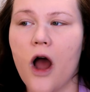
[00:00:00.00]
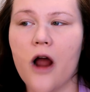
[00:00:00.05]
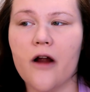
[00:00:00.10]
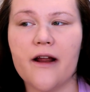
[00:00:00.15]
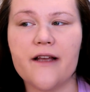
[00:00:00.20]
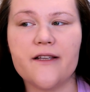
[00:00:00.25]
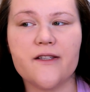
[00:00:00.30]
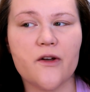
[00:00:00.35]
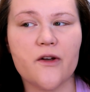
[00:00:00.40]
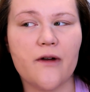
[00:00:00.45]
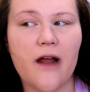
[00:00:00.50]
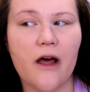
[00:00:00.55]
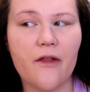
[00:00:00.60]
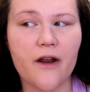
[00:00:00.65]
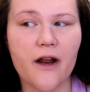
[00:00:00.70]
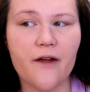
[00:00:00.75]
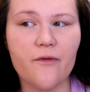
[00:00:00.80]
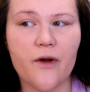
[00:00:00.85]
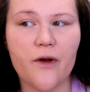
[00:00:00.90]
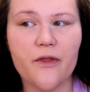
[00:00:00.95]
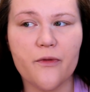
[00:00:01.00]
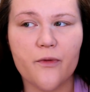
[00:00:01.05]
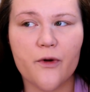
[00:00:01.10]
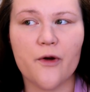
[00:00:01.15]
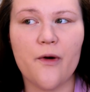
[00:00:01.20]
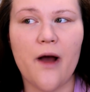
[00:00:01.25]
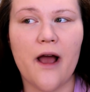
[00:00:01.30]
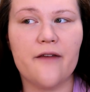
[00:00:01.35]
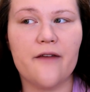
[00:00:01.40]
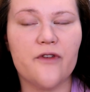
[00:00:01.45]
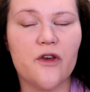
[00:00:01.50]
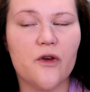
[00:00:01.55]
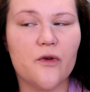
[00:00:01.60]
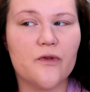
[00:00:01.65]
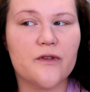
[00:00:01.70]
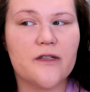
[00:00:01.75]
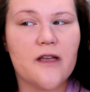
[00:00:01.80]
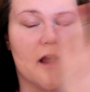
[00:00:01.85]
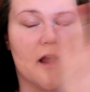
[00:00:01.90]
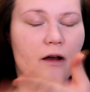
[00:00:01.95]
All right, so now that I've went through, I've
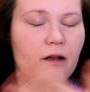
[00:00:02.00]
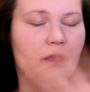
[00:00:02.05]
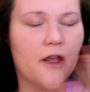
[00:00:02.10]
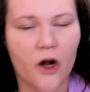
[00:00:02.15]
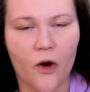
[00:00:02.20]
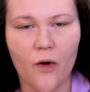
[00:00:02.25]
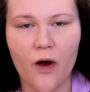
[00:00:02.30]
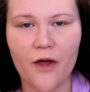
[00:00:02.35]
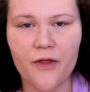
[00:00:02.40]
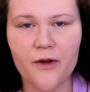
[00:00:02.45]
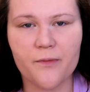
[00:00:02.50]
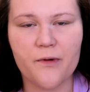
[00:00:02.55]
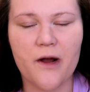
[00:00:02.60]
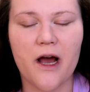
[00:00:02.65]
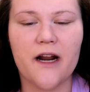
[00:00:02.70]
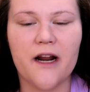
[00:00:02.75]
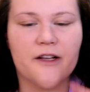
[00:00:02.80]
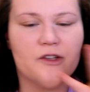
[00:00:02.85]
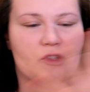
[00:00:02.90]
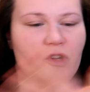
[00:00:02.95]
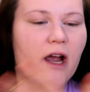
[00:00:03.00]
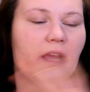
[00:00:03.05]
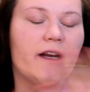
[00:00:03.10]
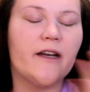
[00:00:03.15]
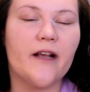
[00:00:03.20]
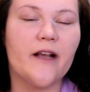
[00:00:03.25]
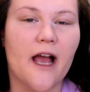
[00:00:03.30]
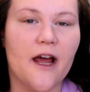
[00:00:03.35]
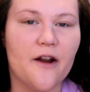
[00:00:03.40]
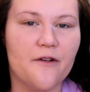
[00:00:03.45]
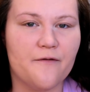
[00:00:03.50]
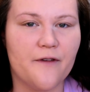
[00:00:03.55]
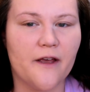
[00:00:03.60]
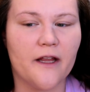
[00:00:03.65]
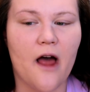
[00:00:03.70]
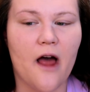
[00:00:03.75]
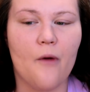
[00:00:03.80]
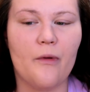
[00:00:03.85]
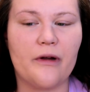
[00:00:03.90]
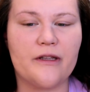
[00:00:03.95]
used, uh, you know, other products trying to kind of
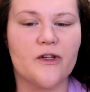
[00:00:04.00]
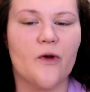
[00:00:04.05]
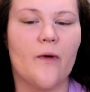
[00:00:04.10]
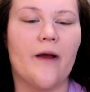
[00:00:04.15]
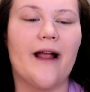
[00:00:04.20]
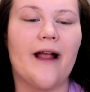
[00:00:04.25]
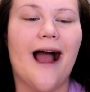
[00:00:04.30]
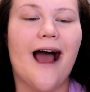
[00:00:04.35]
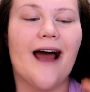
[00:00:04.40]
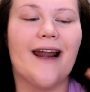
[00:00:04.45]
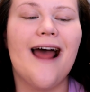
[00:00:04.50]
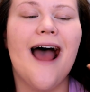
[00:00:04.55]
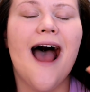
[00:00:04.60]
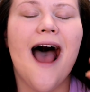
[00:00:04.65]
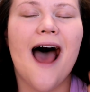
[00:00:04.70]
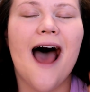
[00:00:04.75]
feel out what's going on.